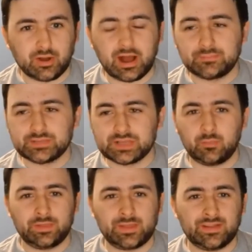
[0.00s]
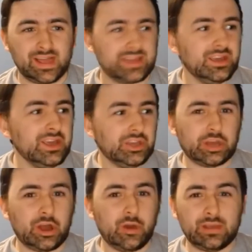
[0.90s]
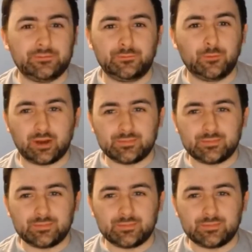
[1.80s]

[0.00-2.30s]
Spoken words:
I'm someone that, if we're